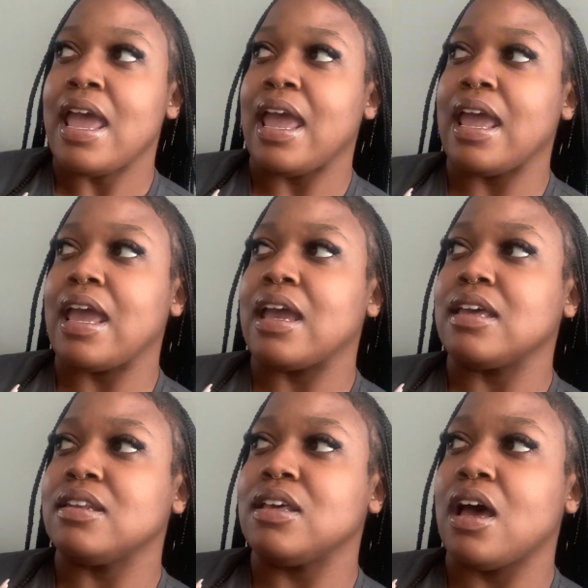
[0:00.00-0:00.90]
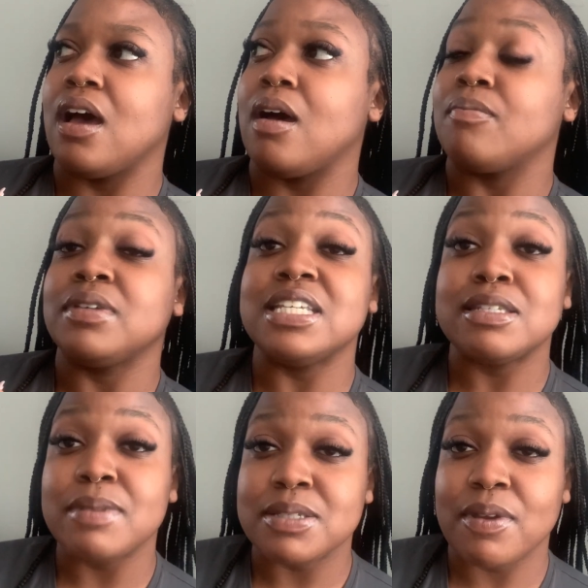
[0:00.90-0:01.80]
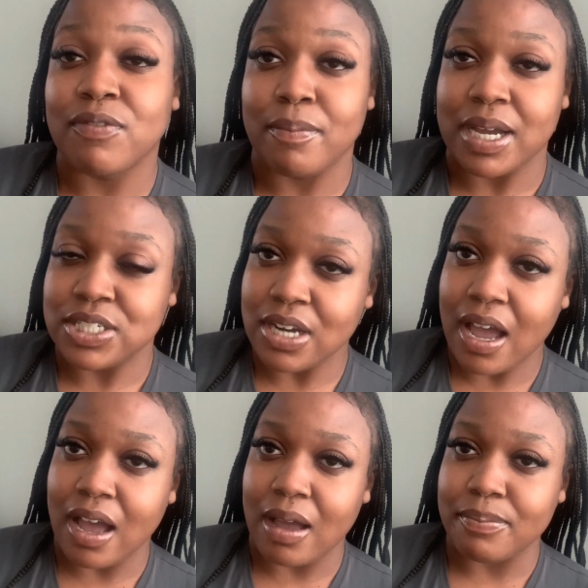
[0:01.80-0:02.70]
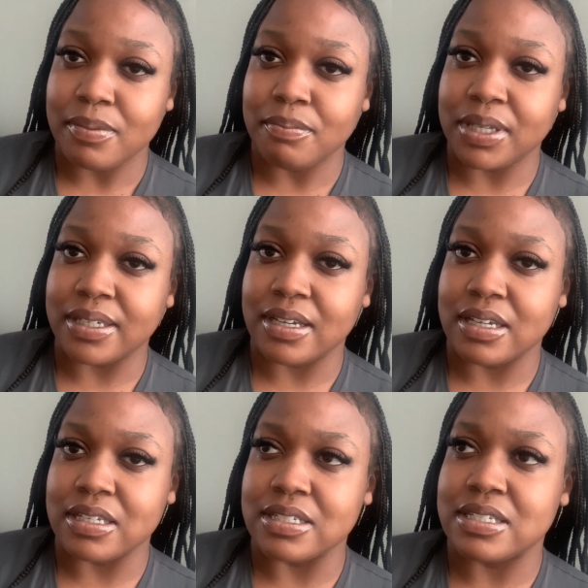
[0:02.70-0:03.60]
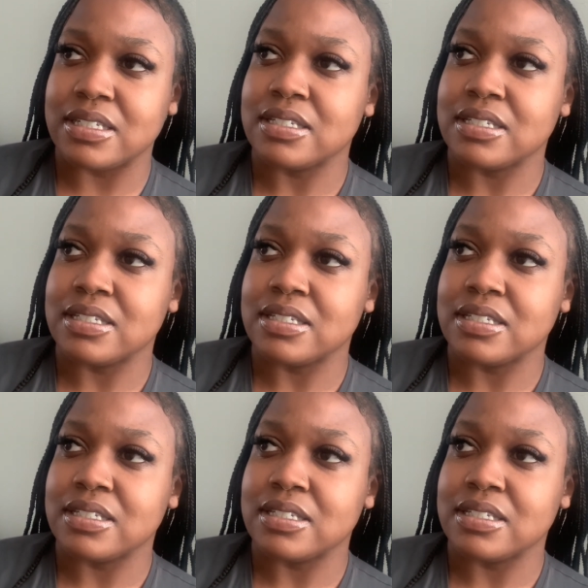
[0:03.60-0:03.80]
and dismissed me from my job because